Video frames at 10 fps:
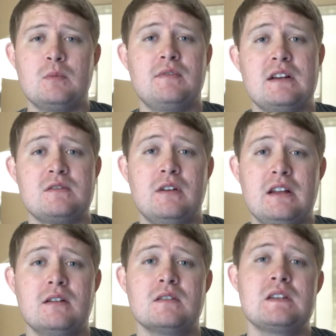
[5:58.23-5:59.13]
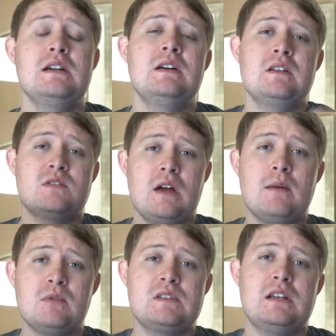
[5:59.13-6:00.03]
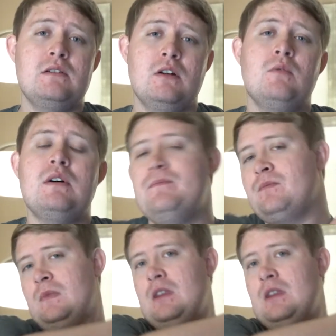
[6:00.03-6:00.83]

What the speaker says: the professional editors. So Apple said, you know what?